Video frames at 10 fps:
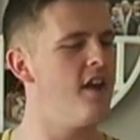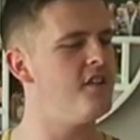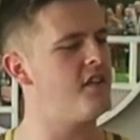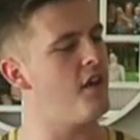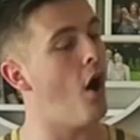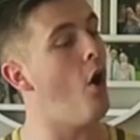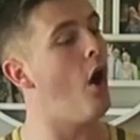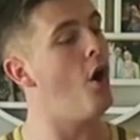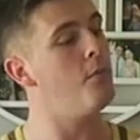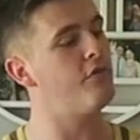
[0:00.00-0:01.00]
It said, oh,
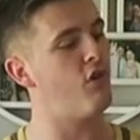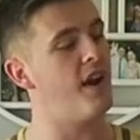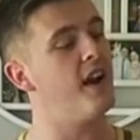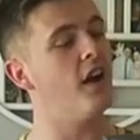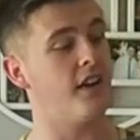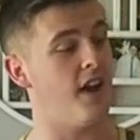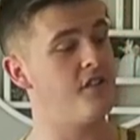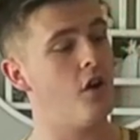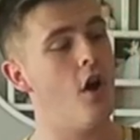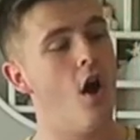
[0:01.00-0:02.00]
home train, okay,
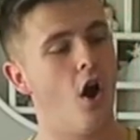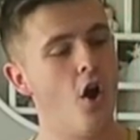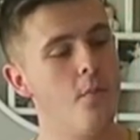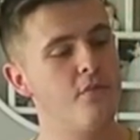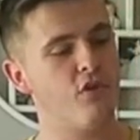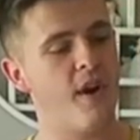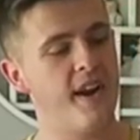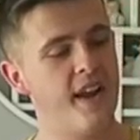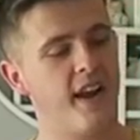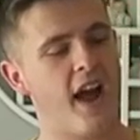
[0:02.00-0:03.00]
so home
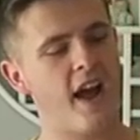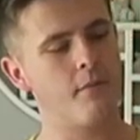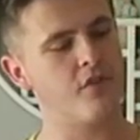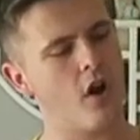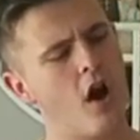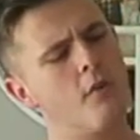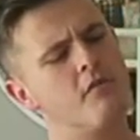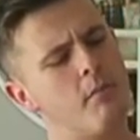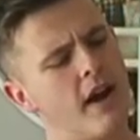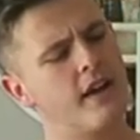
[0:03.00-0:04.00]
training, abs, arms,
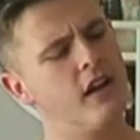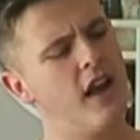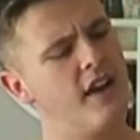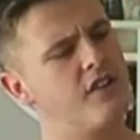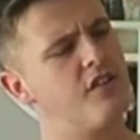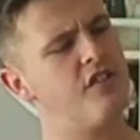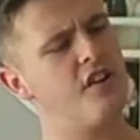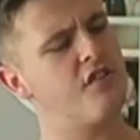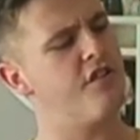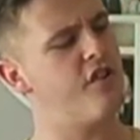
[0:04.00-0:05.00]
back and legs,
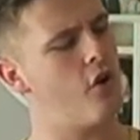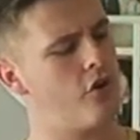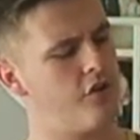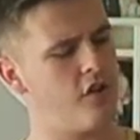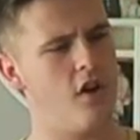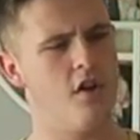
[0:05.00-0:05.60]
chest and shoulders shoulders.